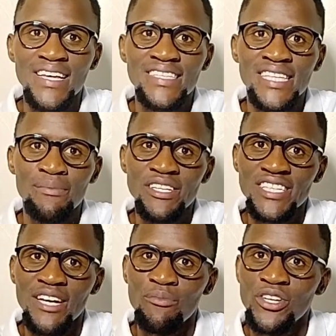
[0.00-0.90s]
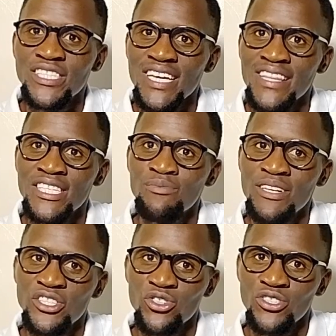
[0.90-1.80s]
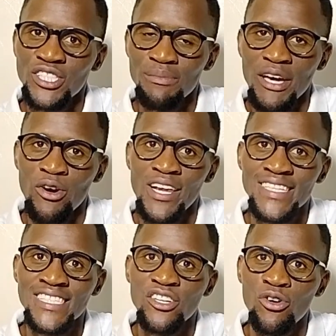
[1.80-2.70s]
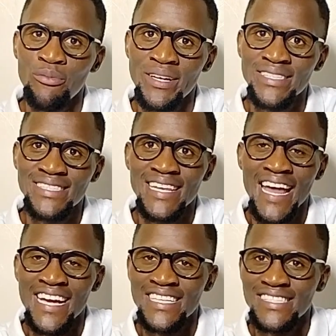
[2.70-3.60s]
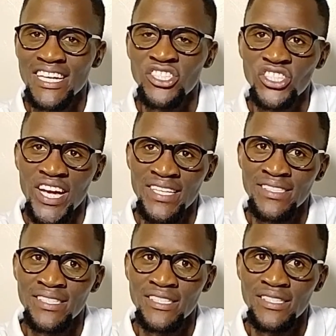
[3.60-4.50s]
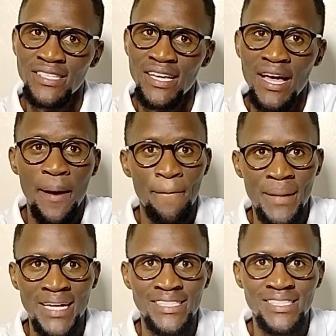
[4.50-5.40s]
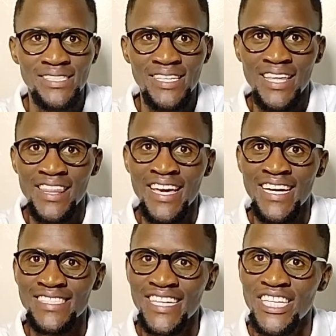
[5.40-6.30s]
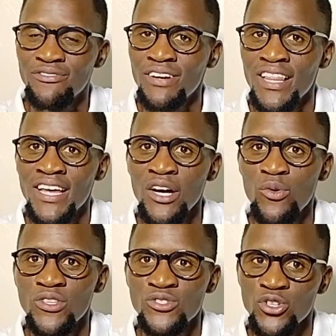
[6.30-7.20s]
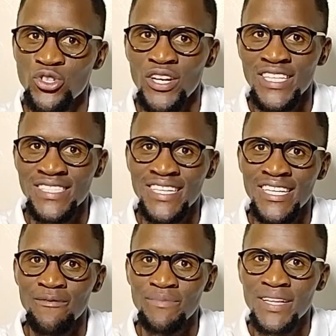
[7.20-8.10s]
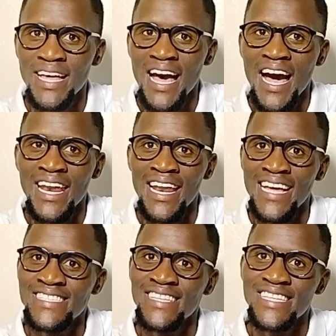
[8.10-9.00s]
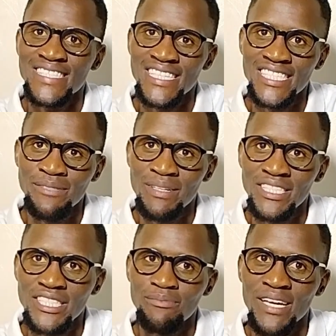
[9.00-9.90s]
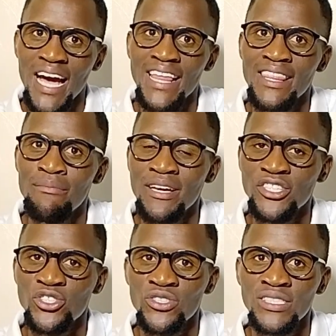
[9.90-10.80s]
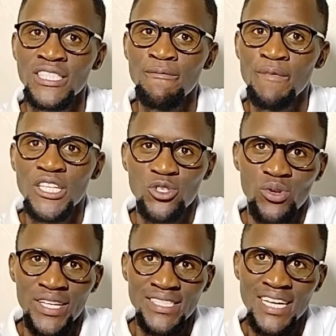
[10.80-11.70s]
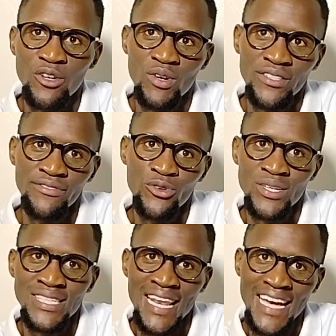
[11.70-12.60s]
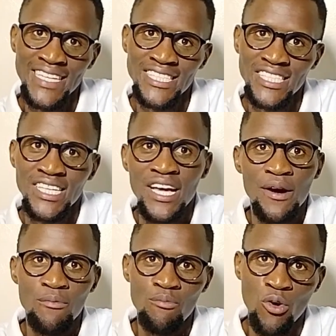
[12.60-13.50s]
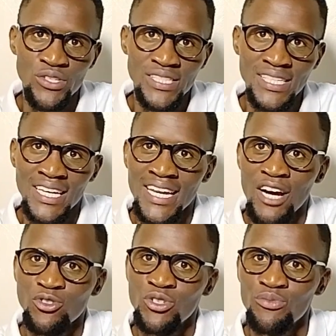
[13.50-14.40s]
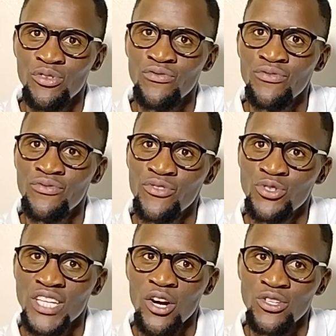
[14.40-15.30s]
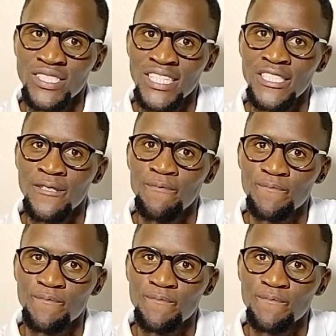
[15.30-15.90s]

SEMrush can monitor these mentions by collecting comments, likes, and shares. But they can take it further with social listening, analyzing the sentiment behind the mentions to understand what viewers liked most and how to improve future content.